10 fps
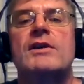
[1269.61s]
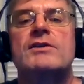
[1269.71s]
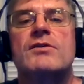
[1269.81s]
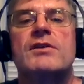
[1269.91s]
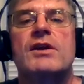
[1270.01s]

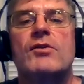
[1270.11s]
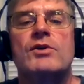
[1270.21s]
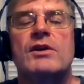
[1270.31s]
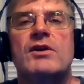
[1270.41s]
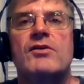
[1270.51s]
These are things
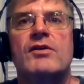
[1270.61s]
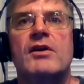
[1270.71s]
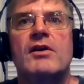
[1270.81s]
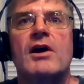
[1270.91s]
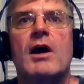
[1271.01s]
which it is
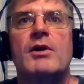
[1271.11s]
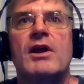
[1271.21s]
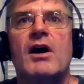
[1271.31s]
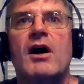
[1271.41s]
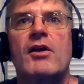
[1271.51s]

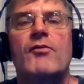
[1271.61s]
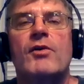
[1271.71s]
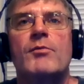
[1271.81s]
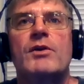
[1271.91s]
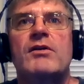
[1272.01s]
commenting on
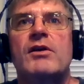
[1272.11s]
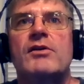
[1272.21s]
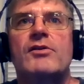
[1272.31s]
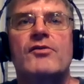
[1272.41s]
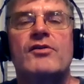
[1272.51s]
from
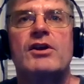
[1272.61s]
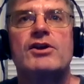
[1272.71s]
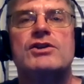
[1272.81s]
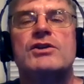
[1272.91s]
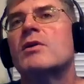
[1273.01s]
just the
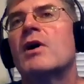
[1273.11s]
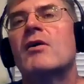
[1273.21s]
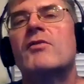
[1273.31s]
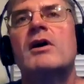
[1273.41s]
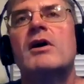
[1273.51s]
issue
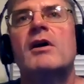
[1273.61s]
of